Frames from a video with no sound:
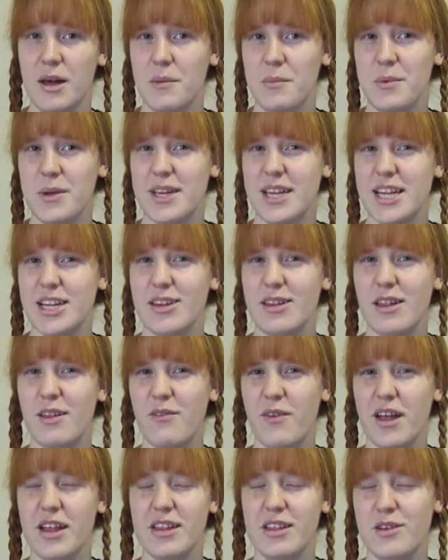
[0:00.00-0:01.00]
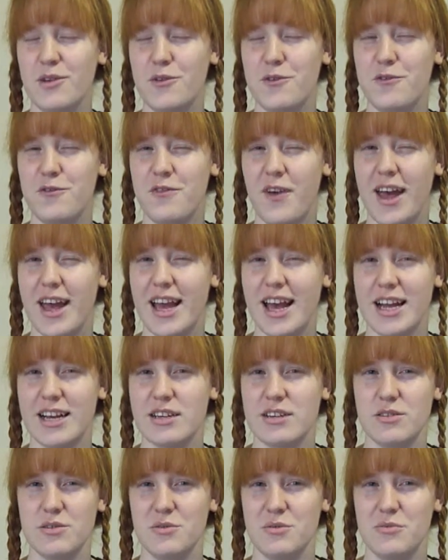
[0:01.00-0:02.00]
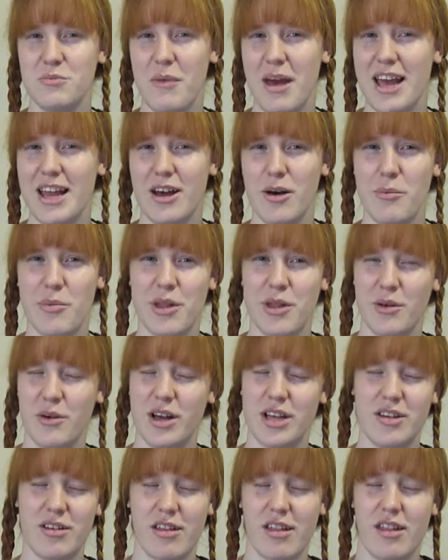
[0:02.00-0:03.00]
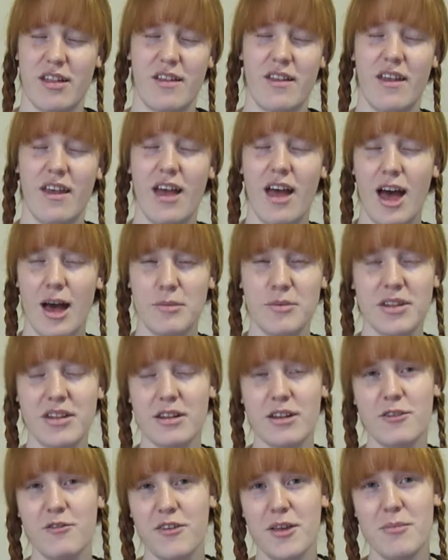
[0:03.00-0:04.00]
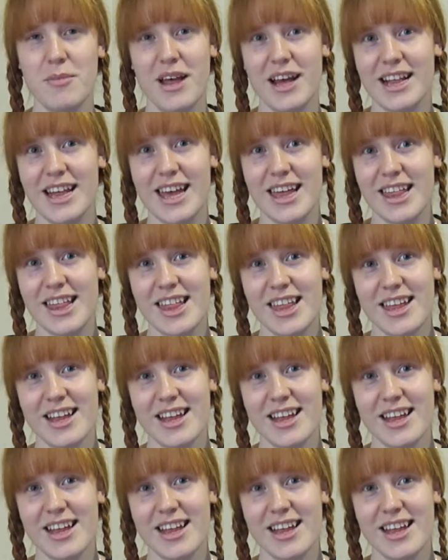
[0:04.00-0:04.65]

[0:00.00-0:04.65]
But that just felt too fake and too made up, so I just... I'm just gonna film like this!